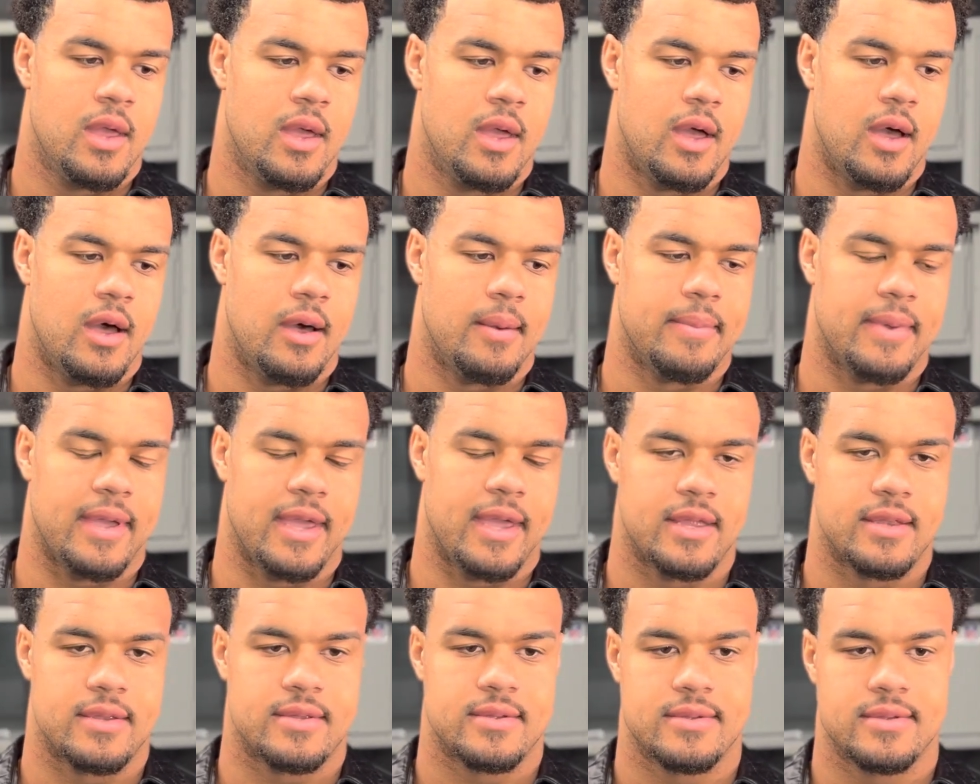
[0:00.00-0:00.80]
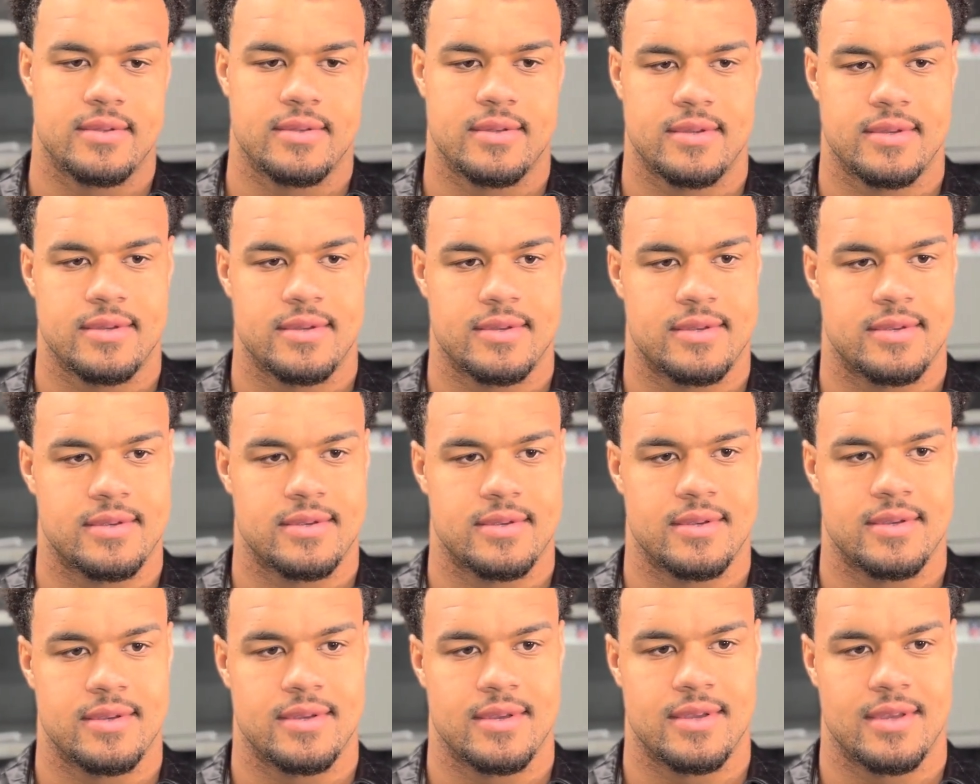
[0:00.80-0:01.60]
Oh, man.
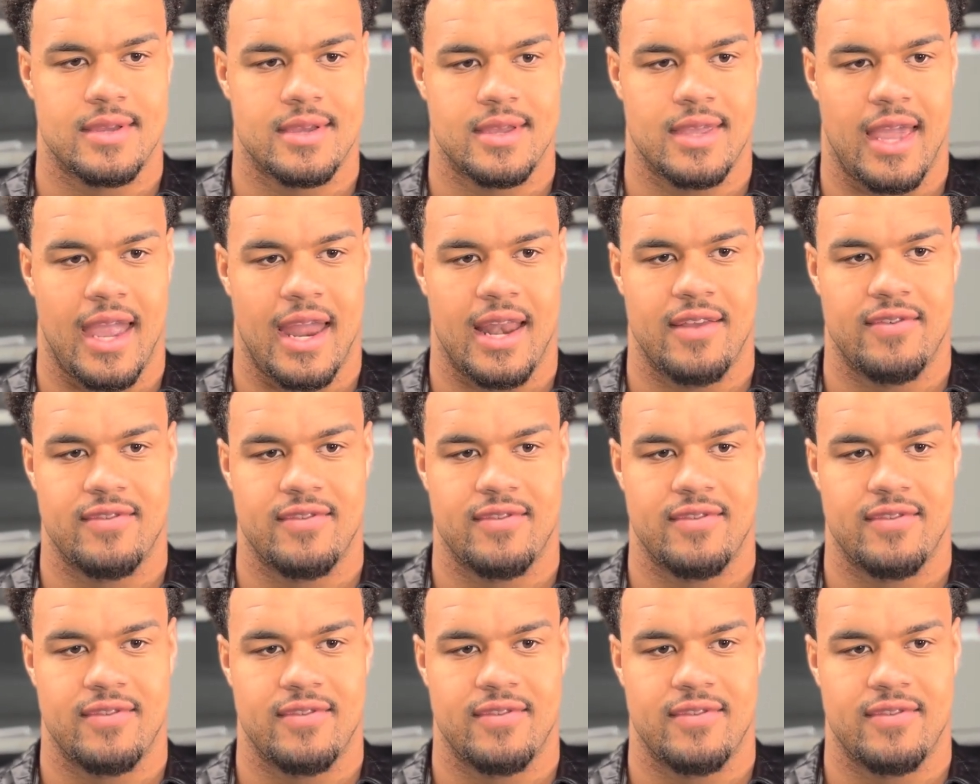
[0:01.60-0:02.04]
Can't